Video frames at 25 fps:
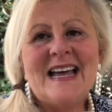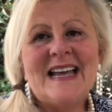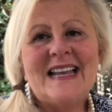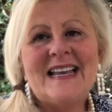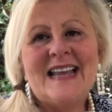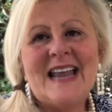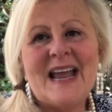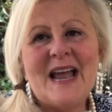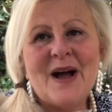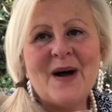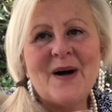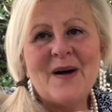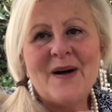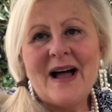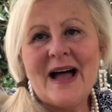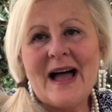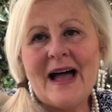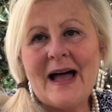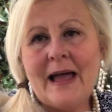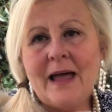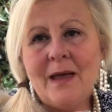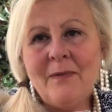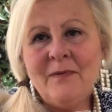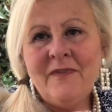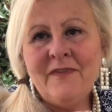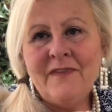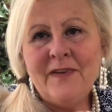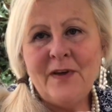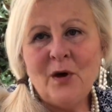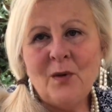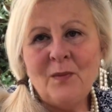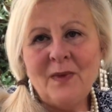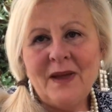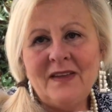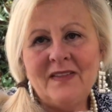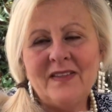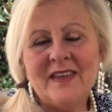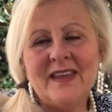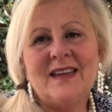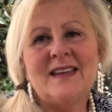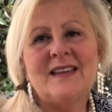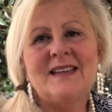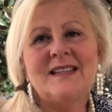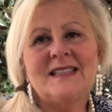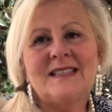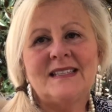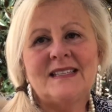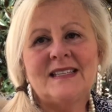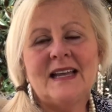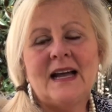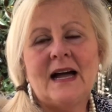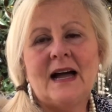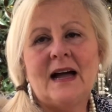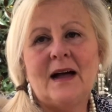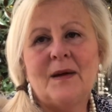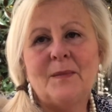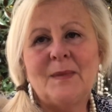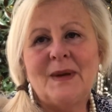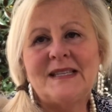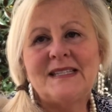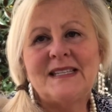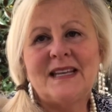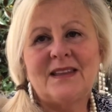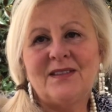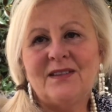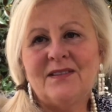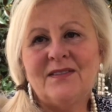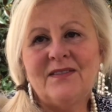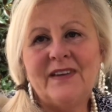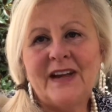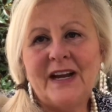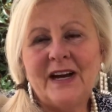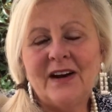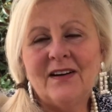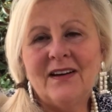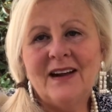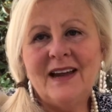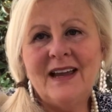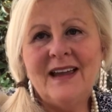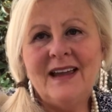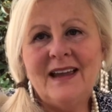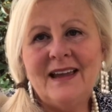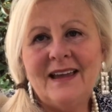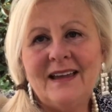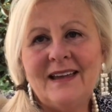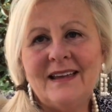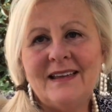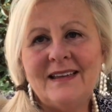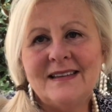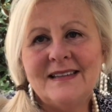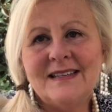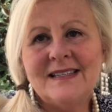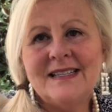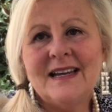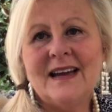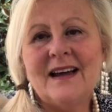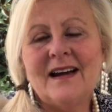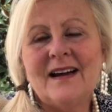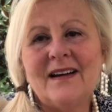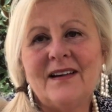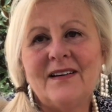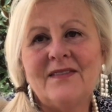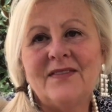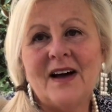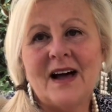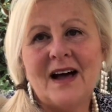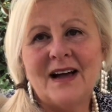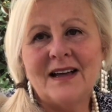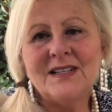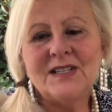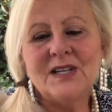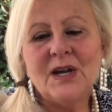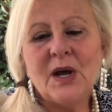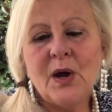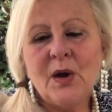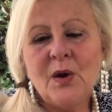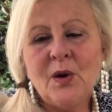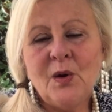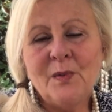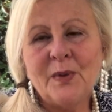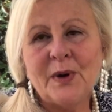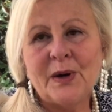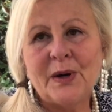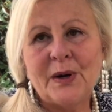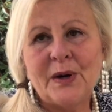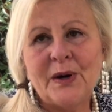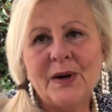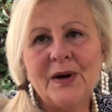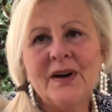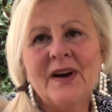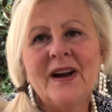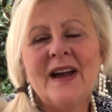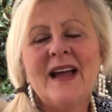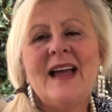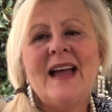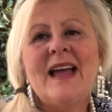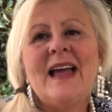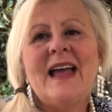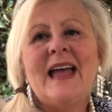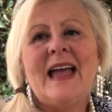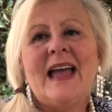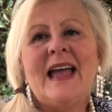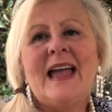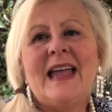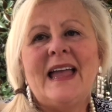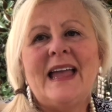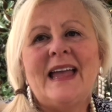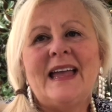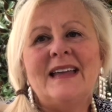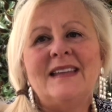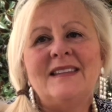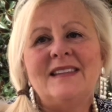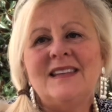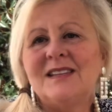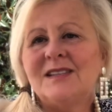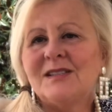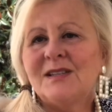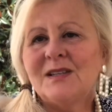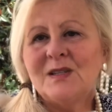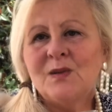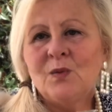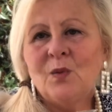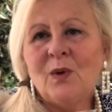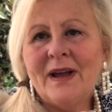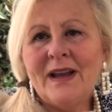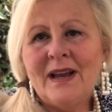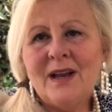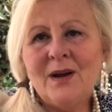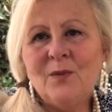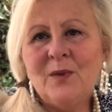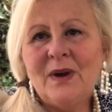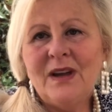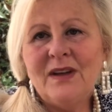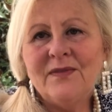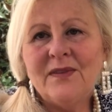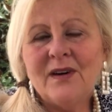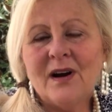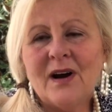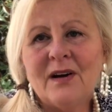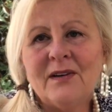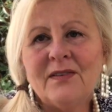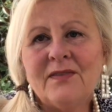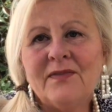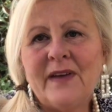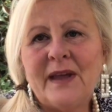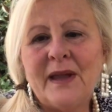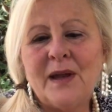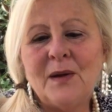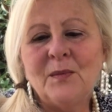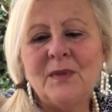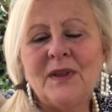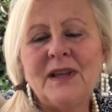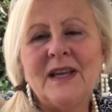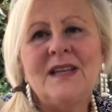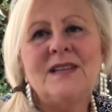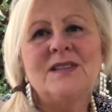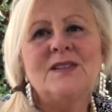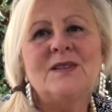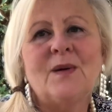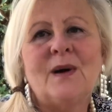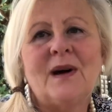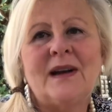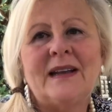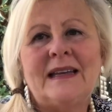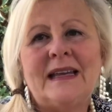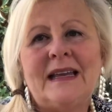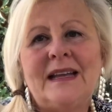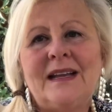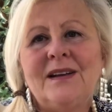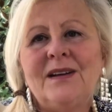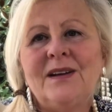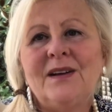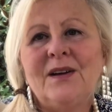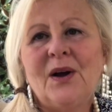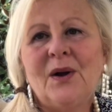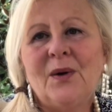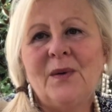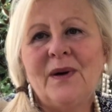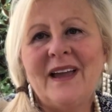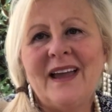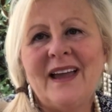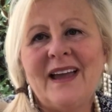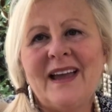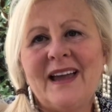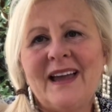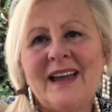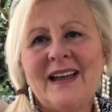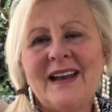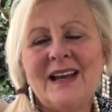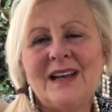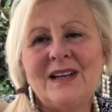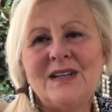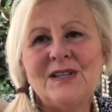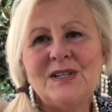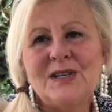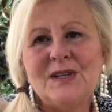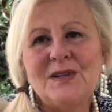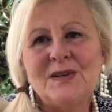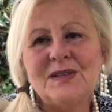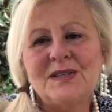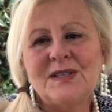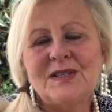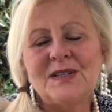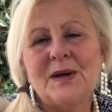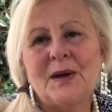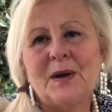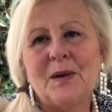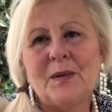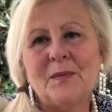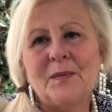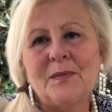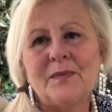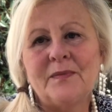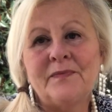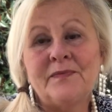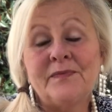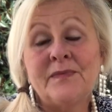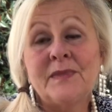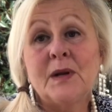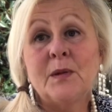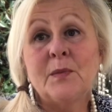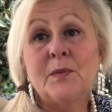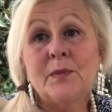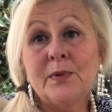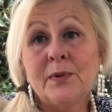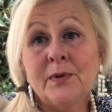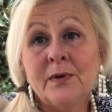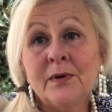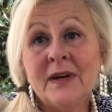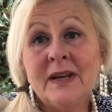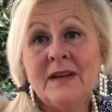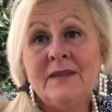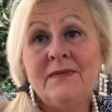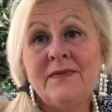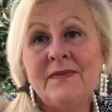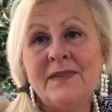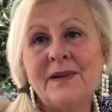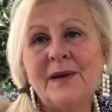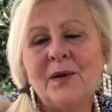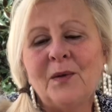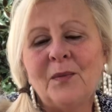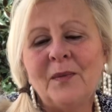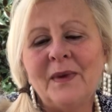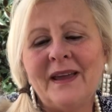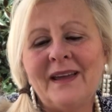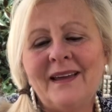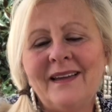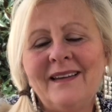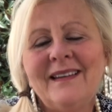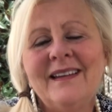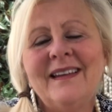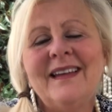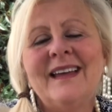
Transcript: Now, I am filming this, it's at the very end of October, and this is wedding week for our family, so I needed to go ahead and do some pre-filming,